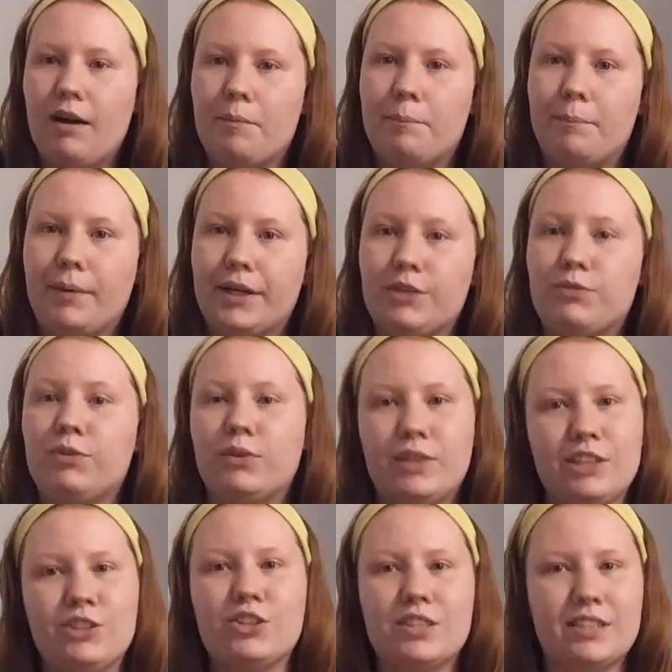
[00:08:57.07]
But if you
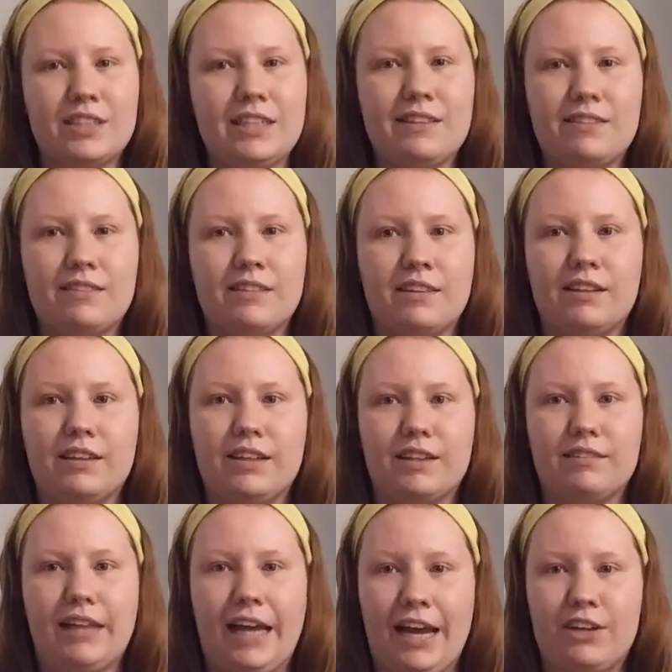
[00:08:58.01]
can just get
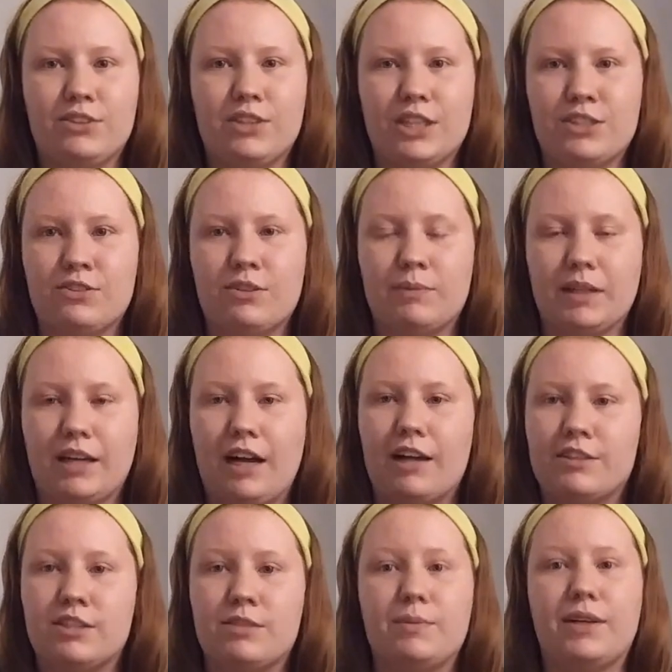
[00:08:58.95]
the address from the
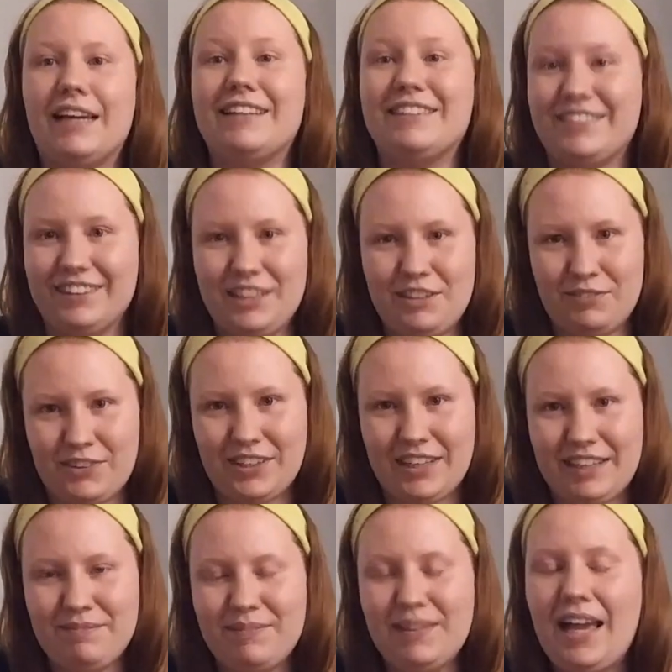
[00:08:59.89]
customer and deliver
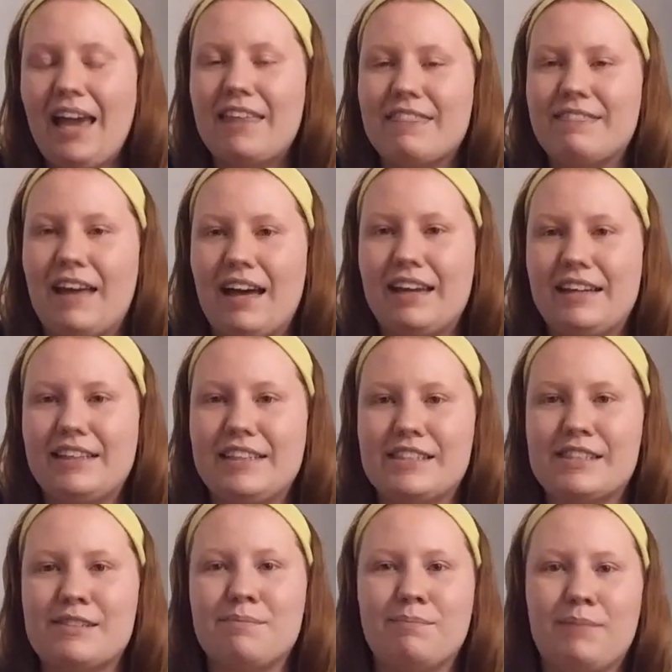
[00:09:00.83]
it, that
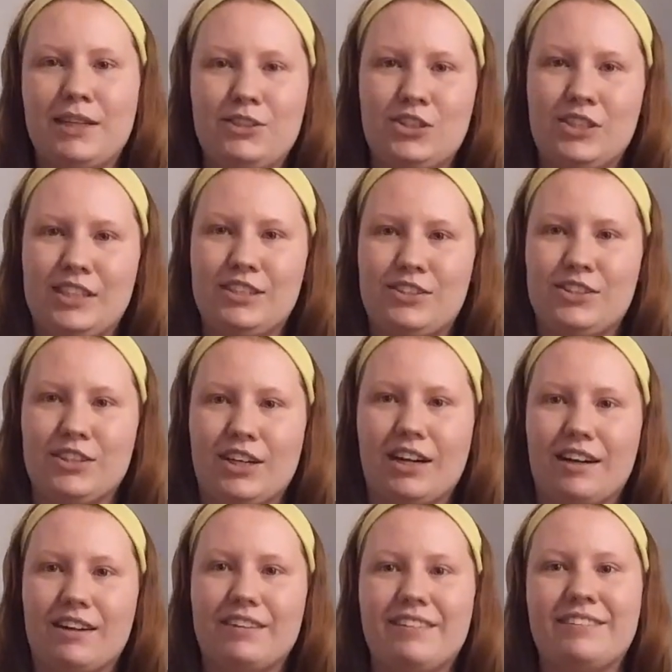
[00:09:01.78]
is much
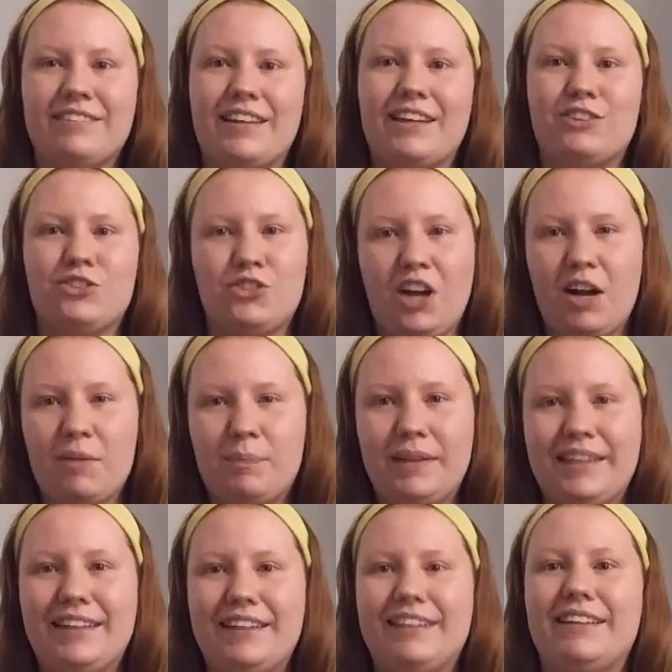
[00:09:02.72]
easier than
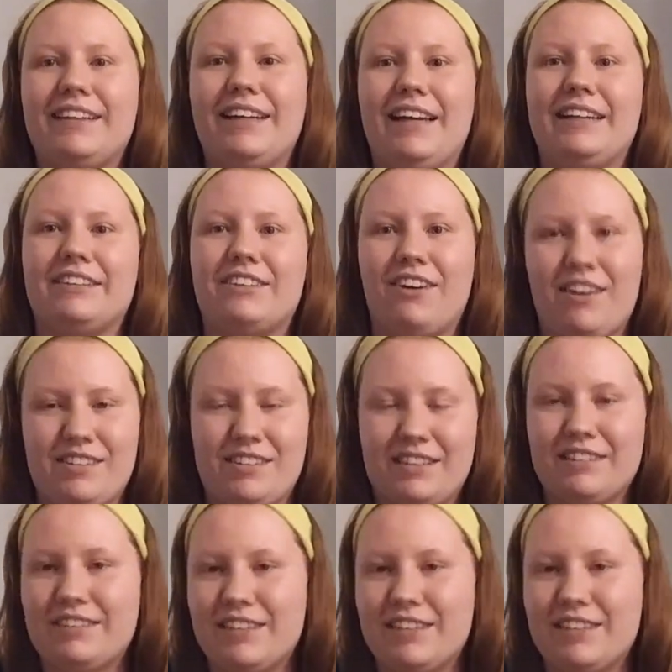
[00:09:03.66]
dropping it and causing